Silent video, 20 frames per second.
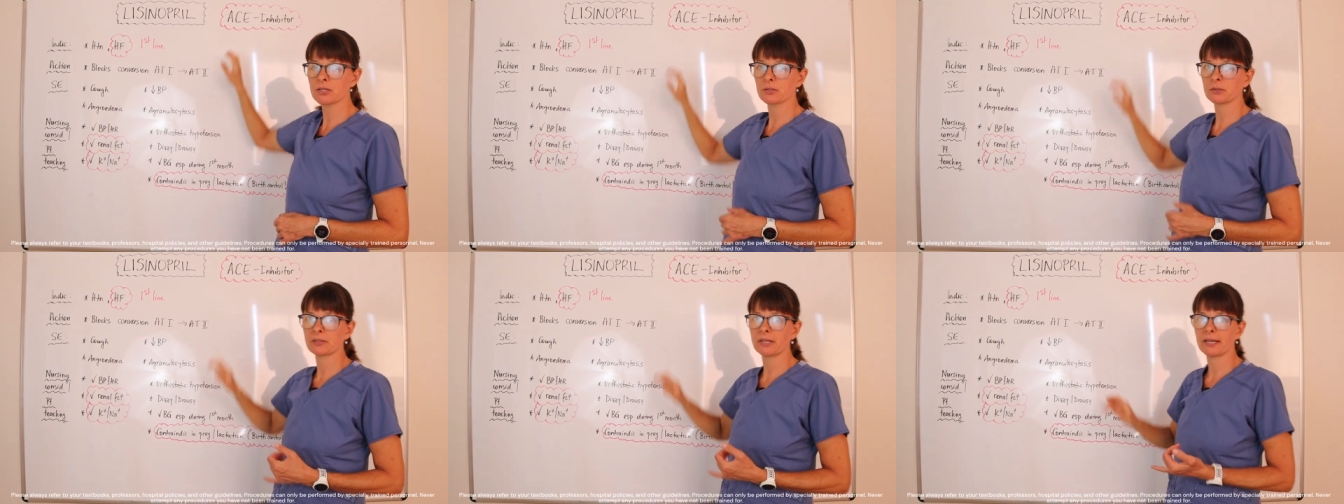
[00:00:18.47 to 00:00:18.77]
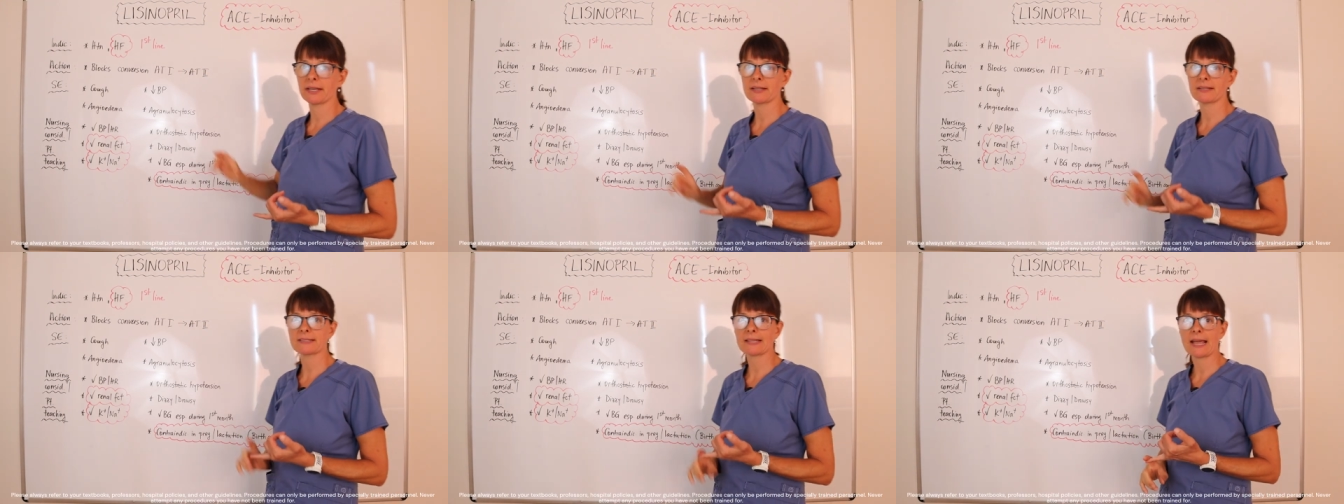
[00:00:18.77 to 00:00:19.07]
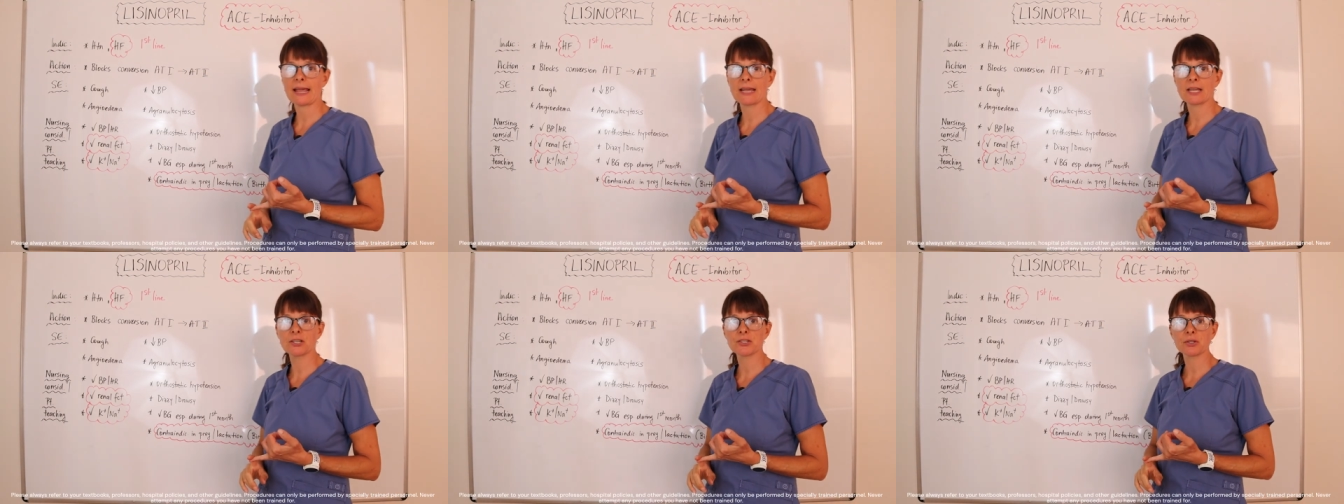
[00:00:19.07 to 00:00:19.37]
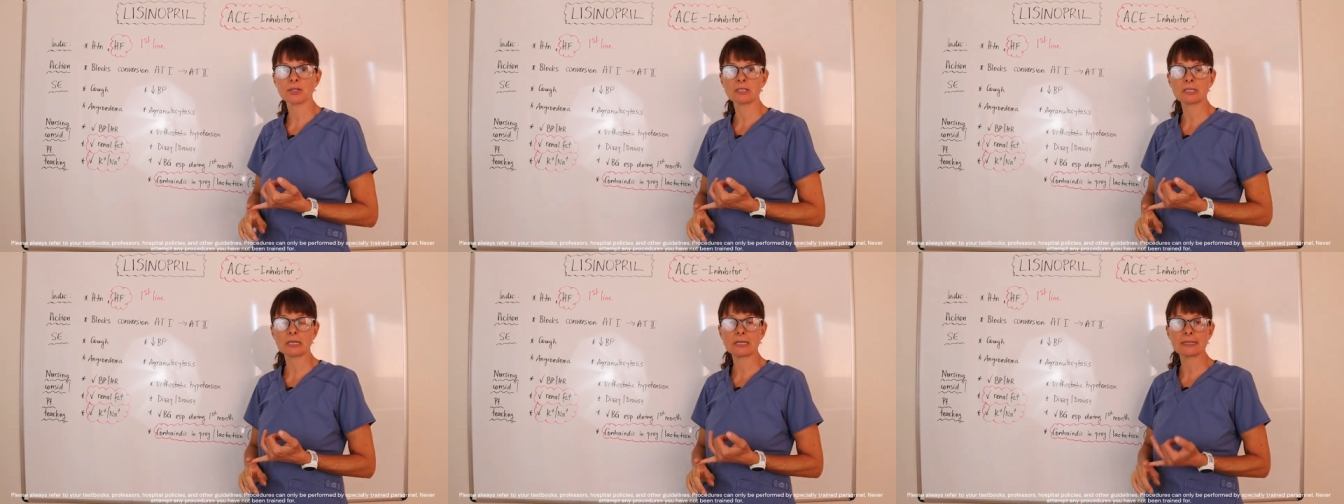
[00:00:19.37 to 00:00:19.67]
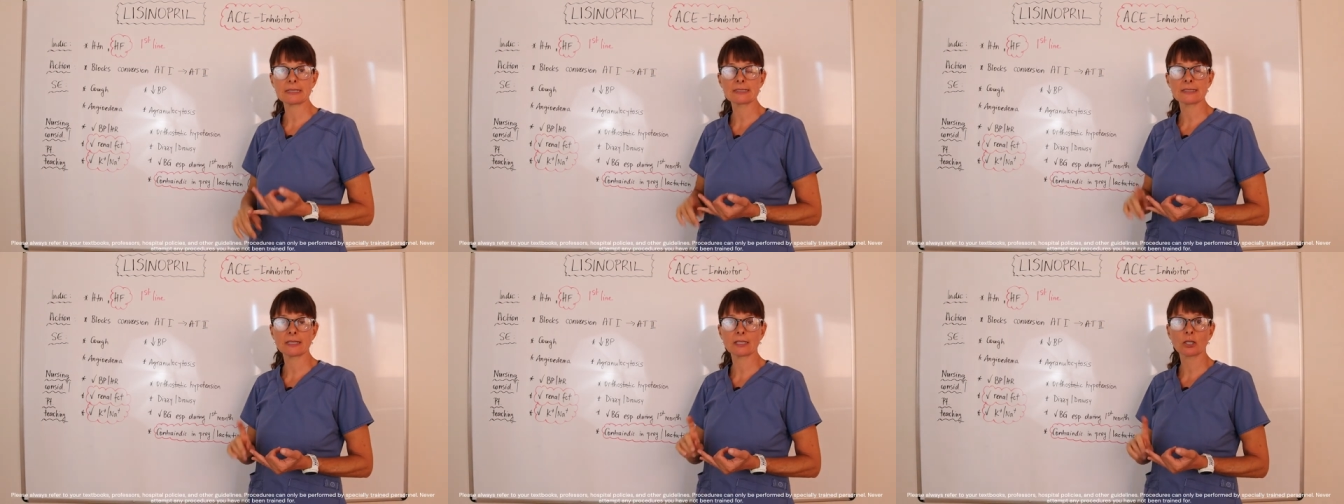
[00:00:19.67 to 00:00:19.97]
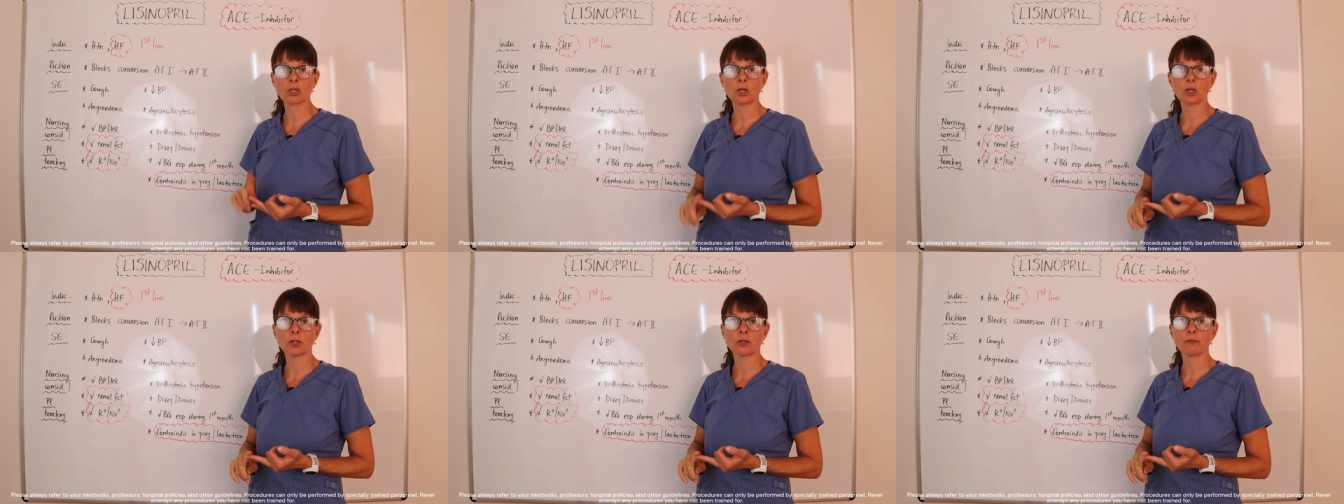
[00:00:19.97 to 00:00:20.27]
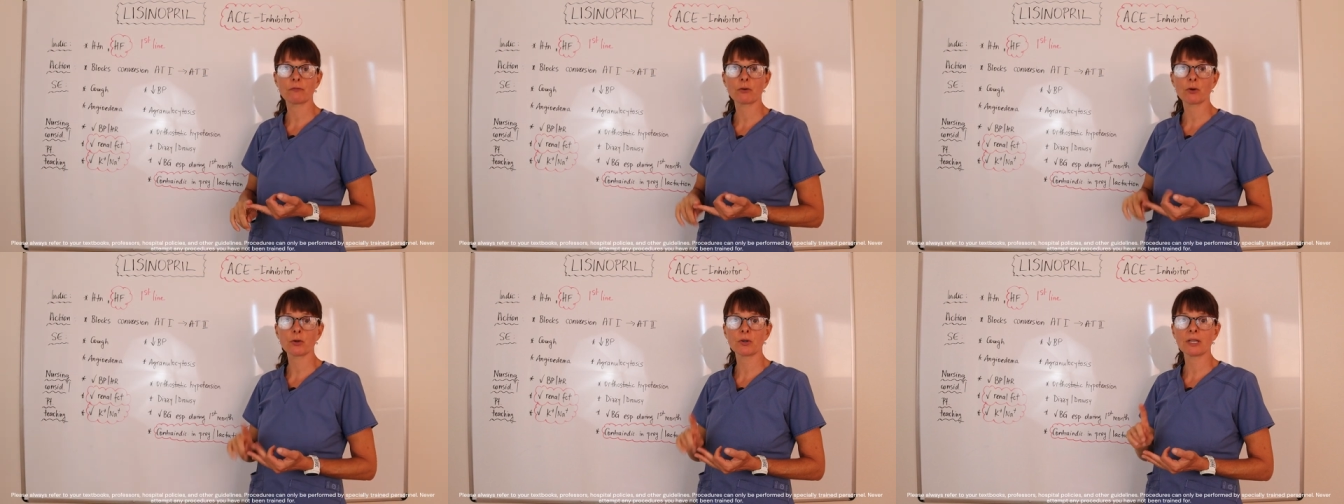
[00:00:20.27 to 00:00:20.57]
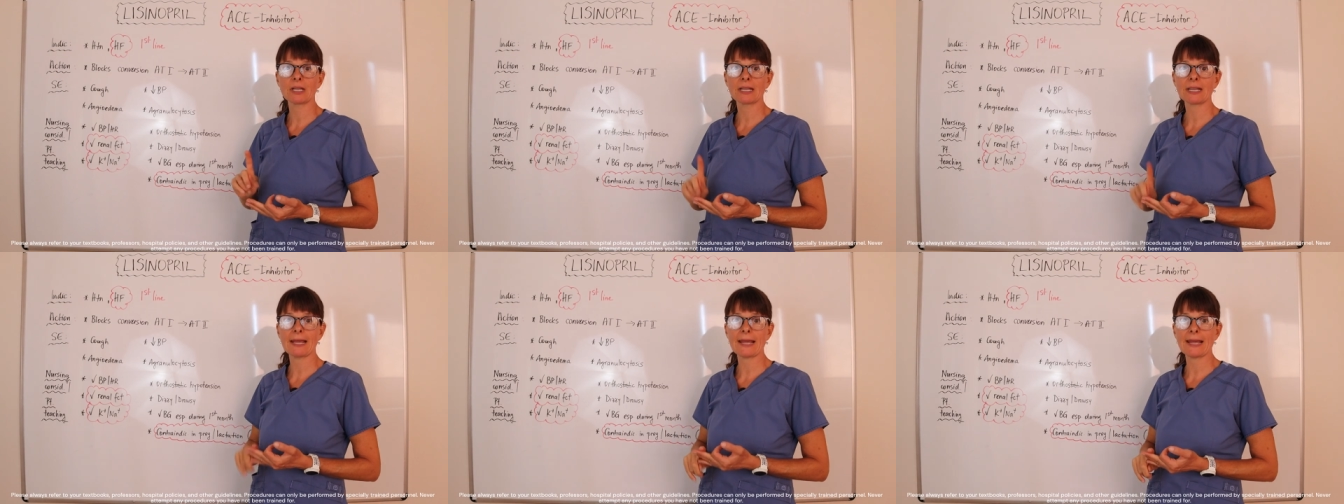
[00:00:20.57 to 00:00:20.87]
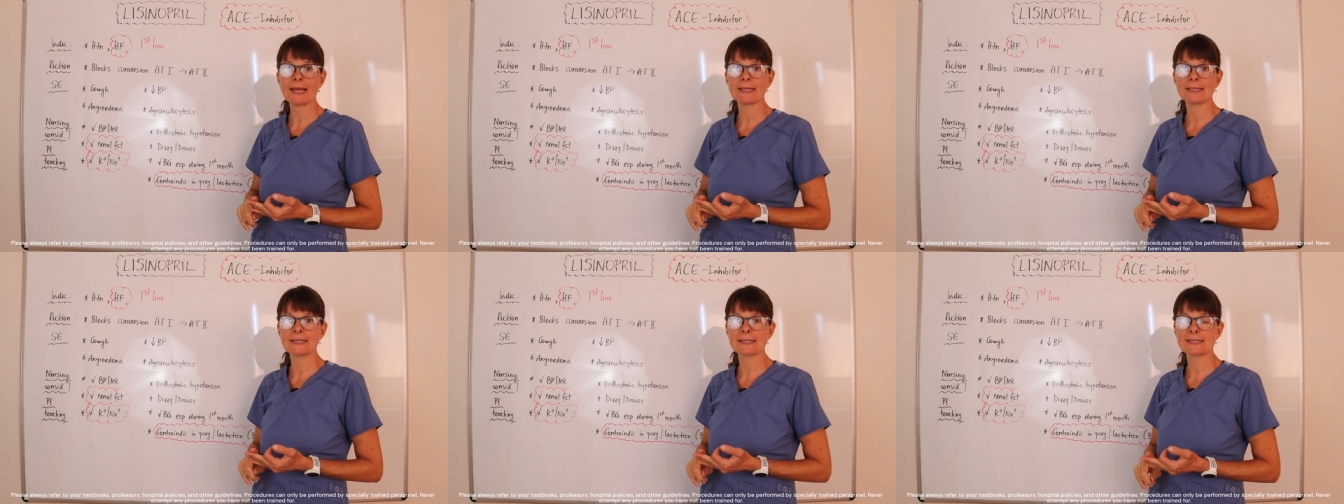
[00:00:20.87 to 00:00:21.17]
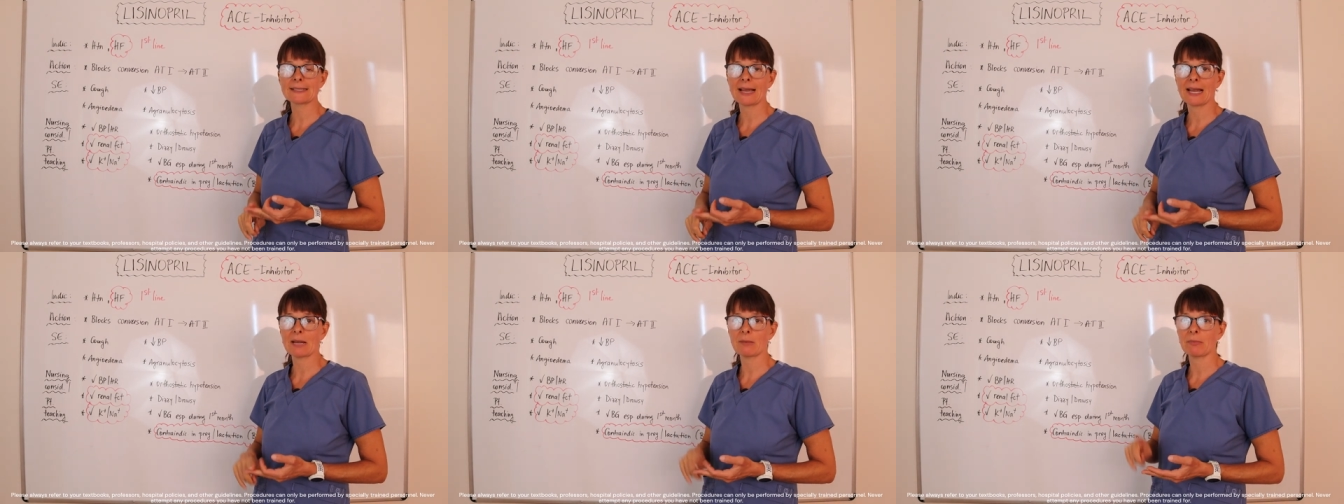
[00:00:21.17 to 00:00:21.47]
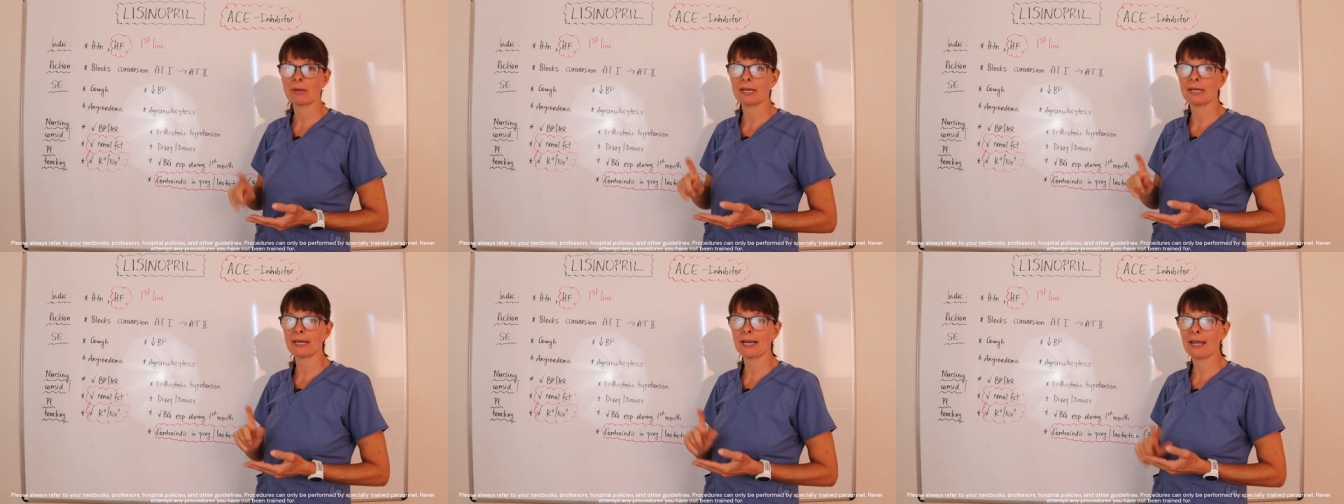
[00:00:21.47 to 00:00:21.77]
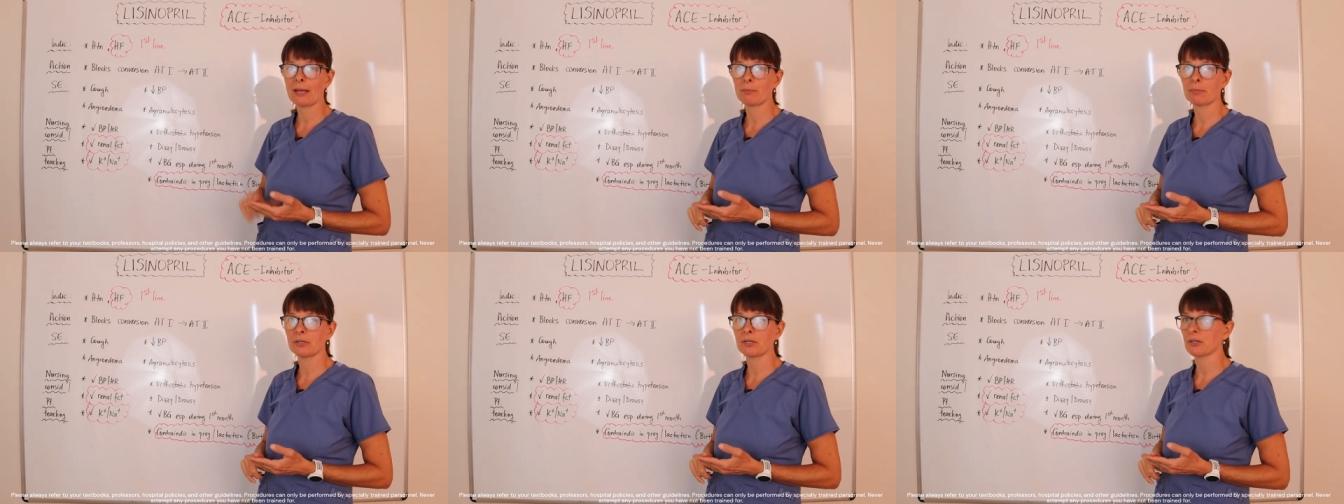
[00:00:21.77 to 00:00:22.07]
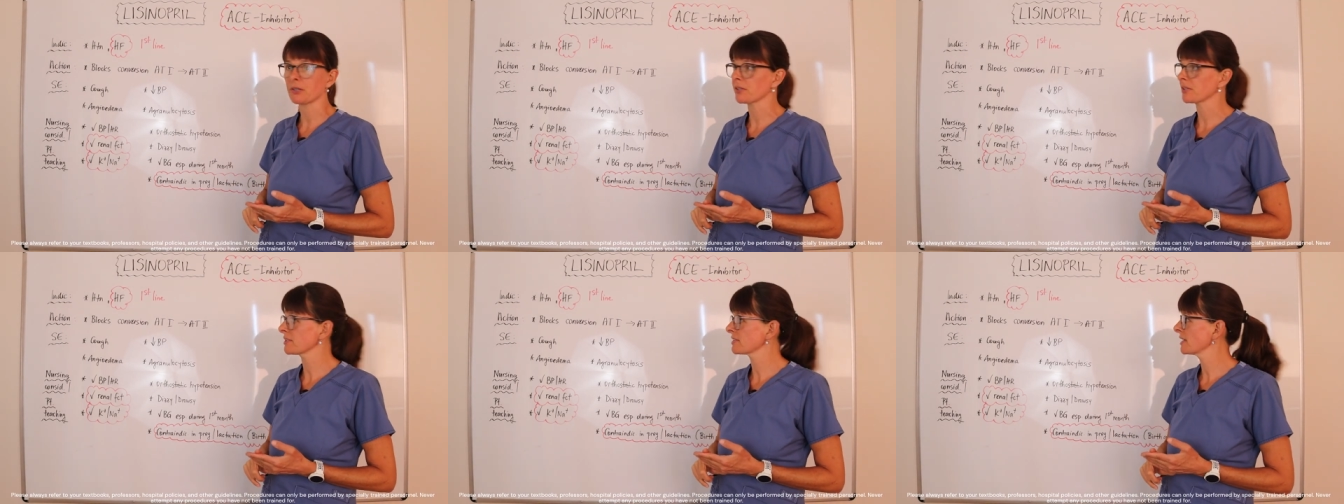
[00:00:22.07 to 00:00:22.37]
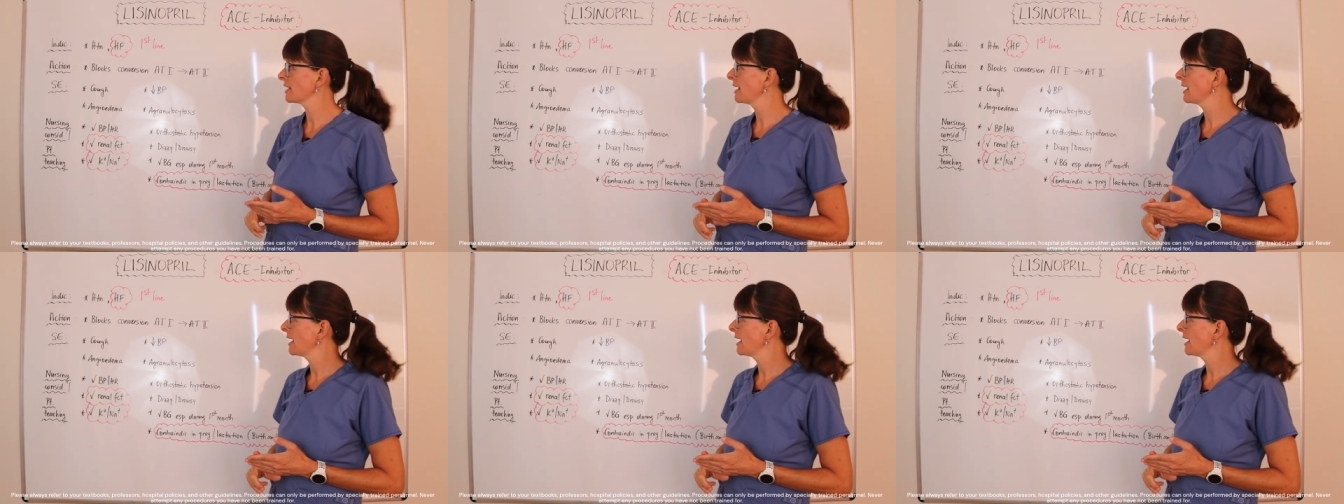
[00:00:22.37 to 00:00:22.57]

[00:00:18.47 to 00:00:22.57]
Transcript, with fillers: so that is angiotensin converting enzyme inhibitors